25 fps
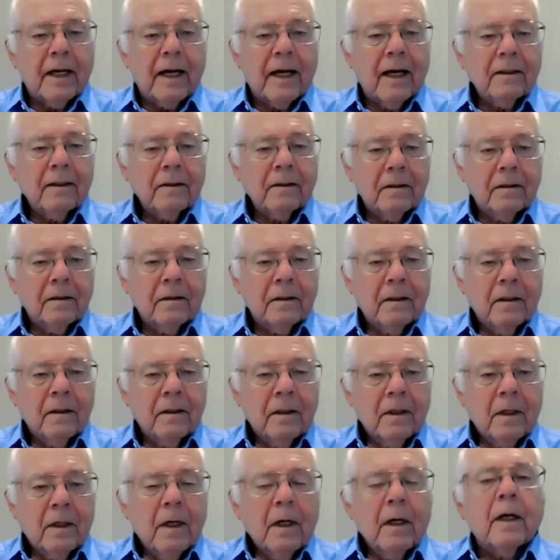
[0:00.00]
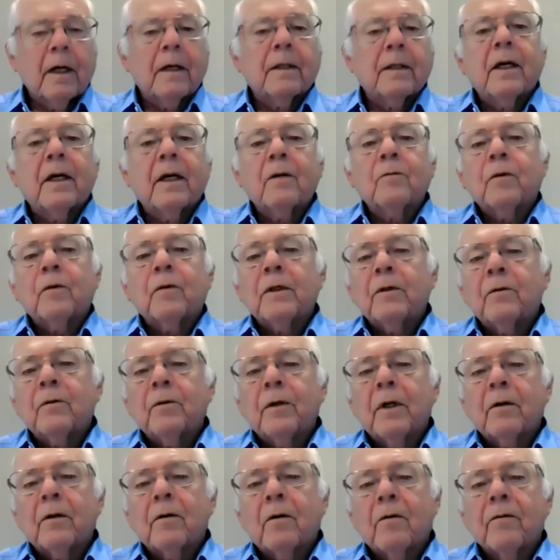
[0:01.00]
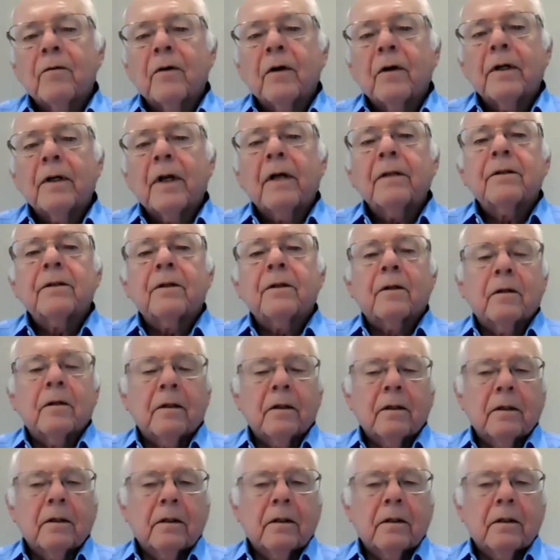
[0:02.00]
that. And then when you get over another